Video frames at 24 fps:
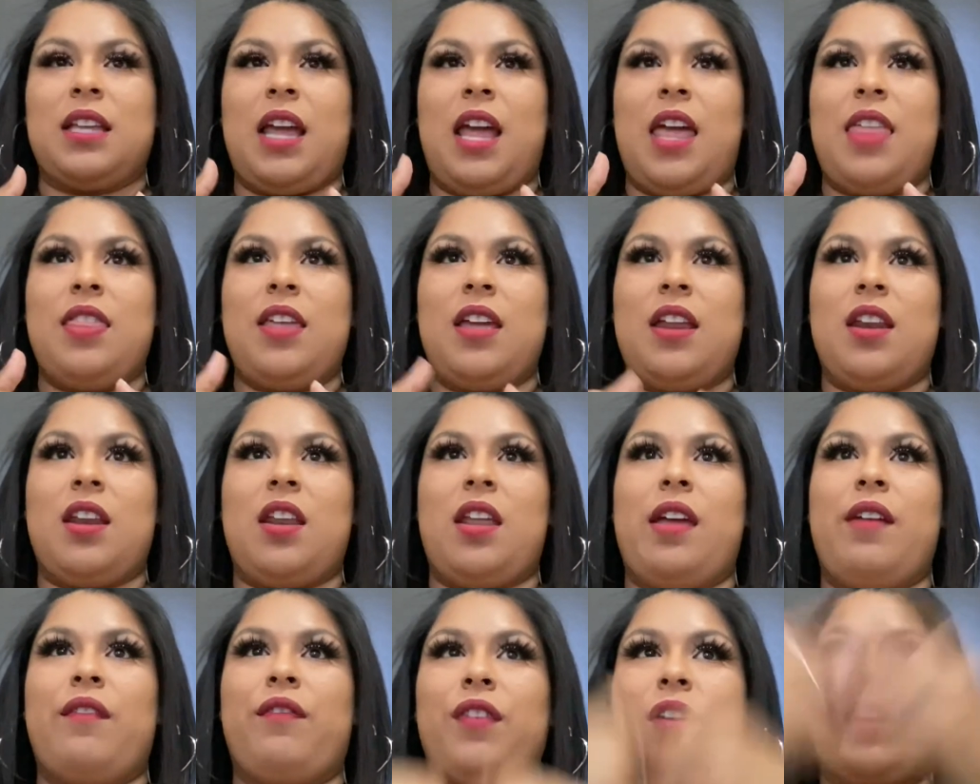and then
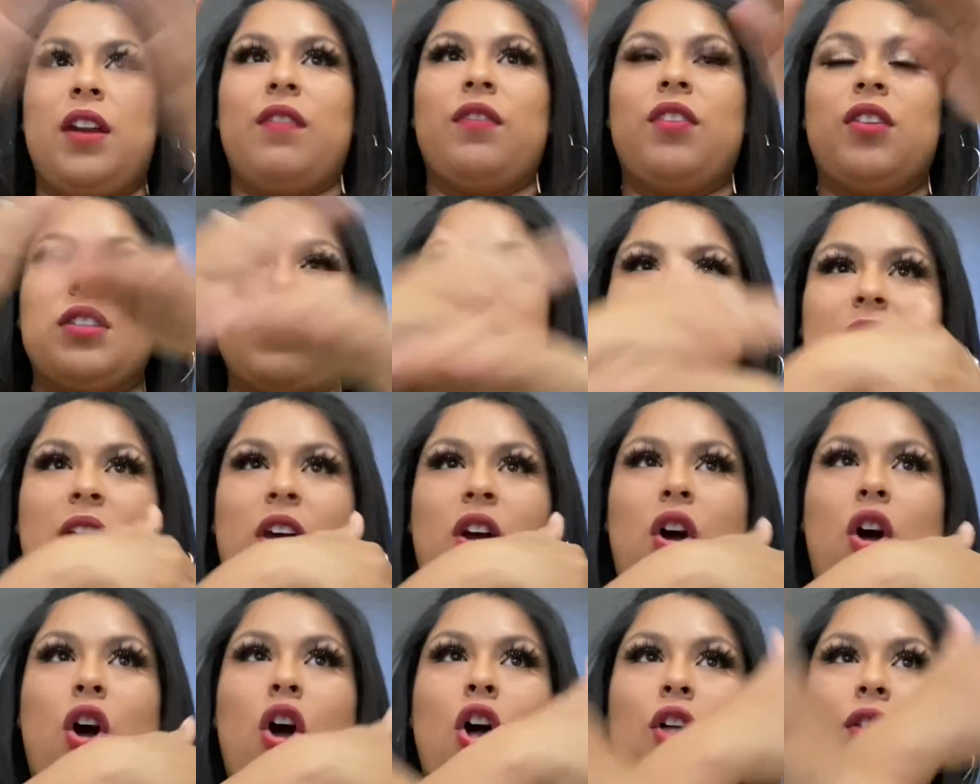in front of you it's like
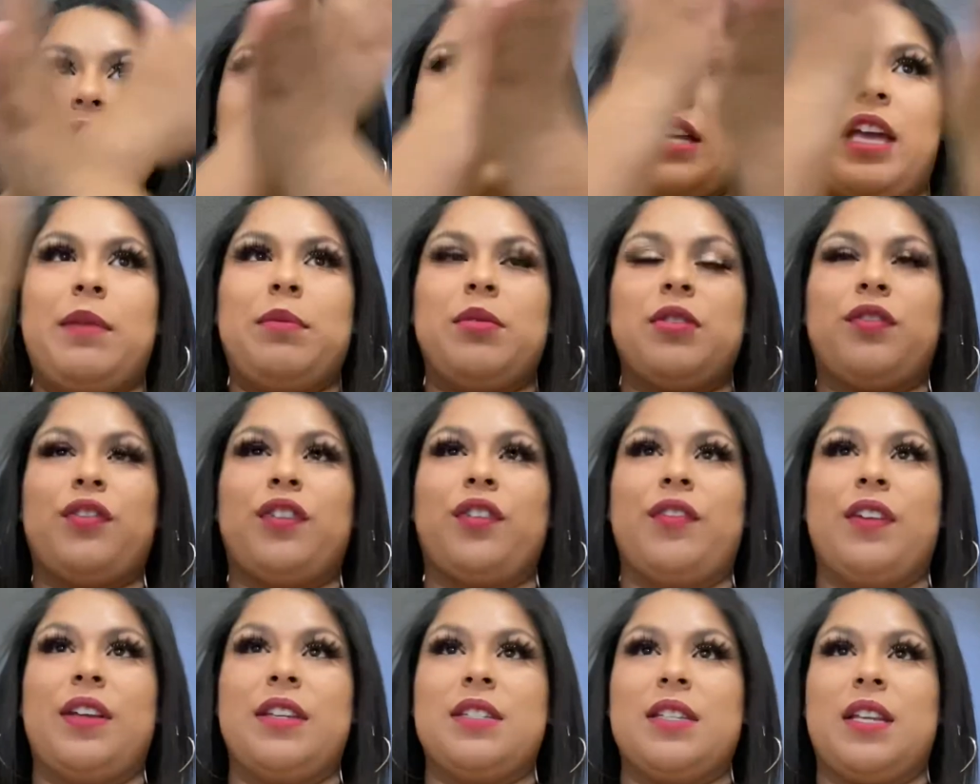all the tables for
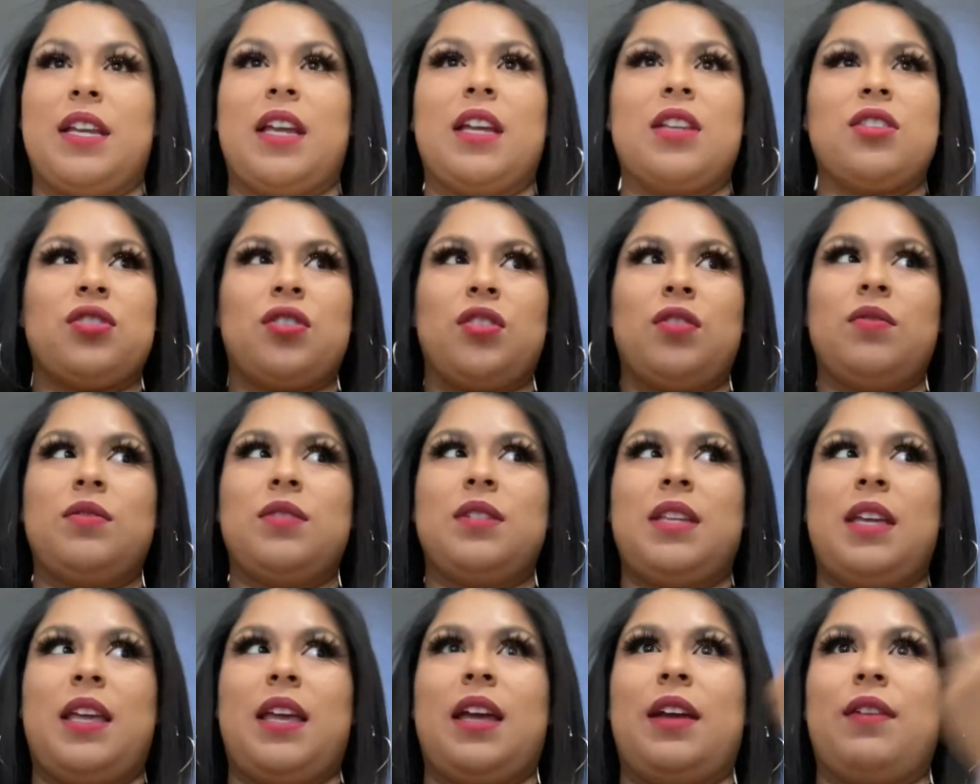visiting, so you
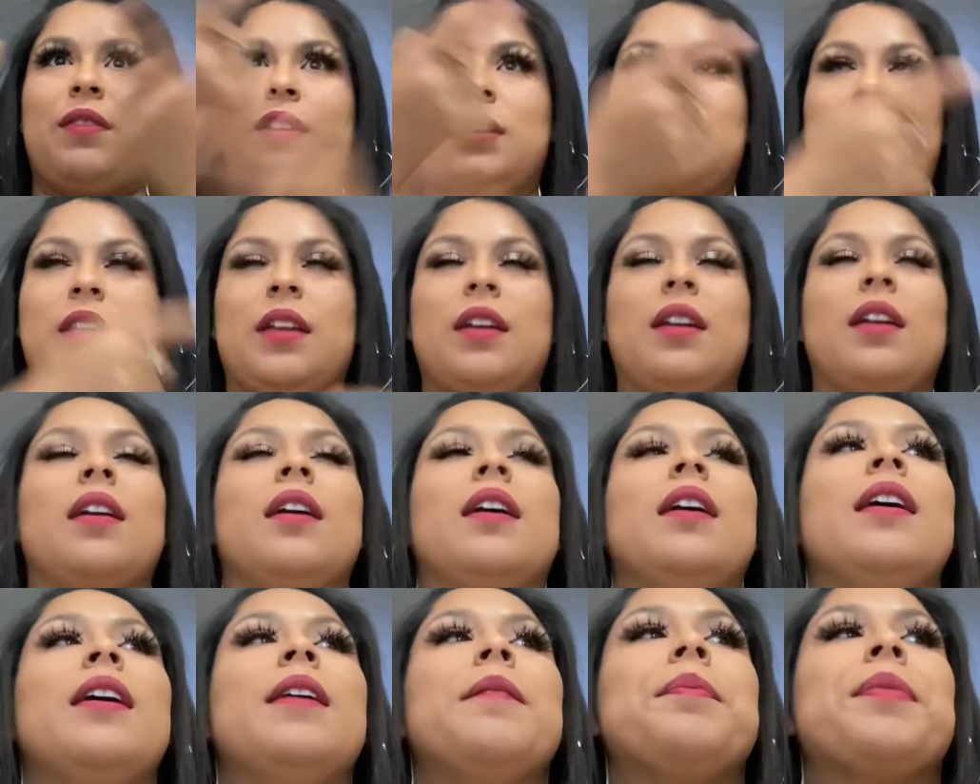see everything.
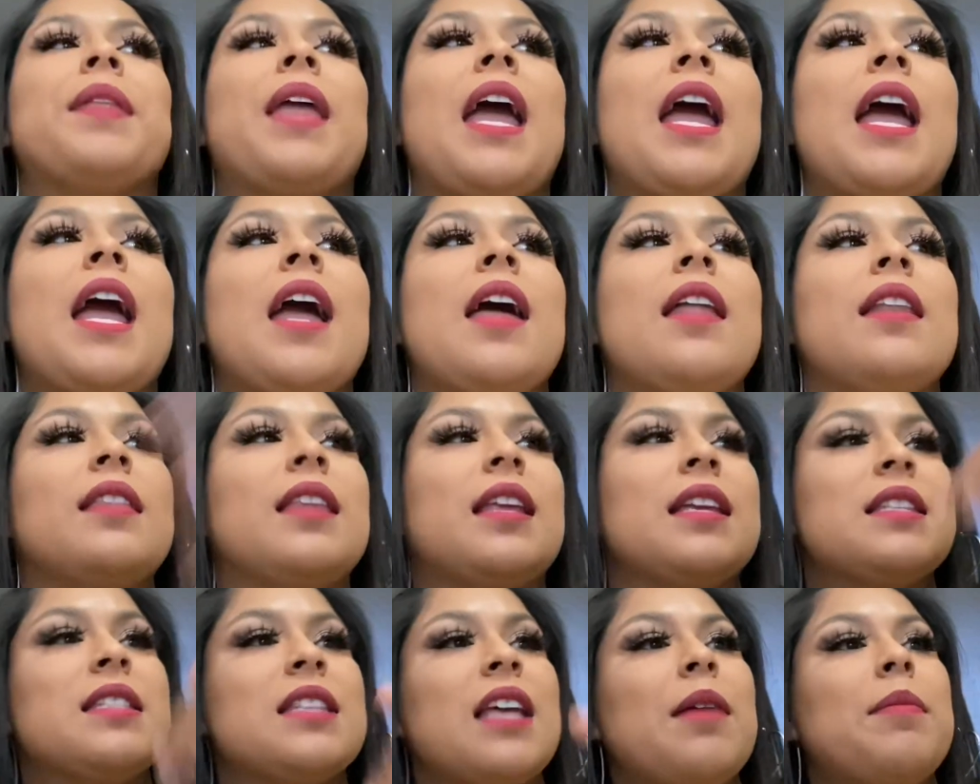And
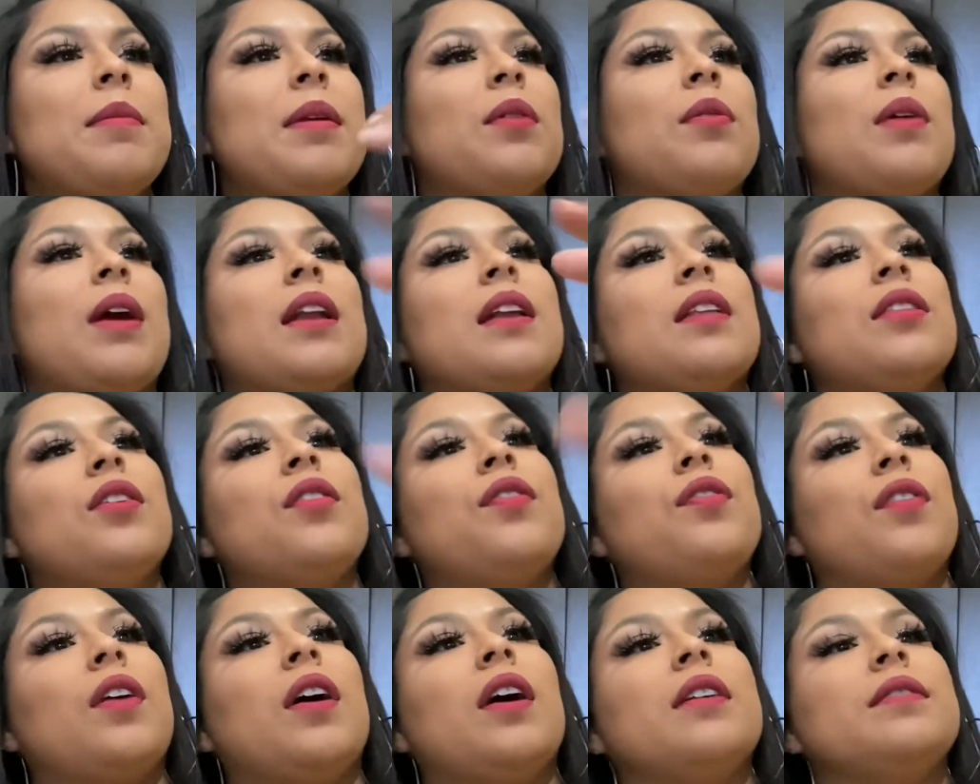they set me right in the
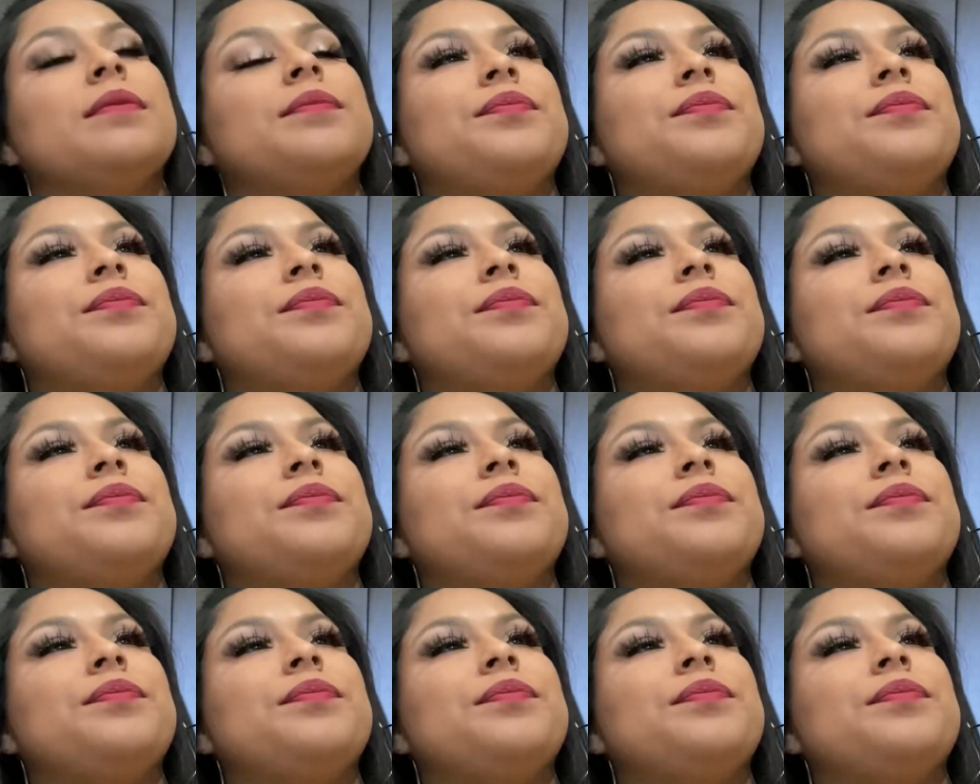front,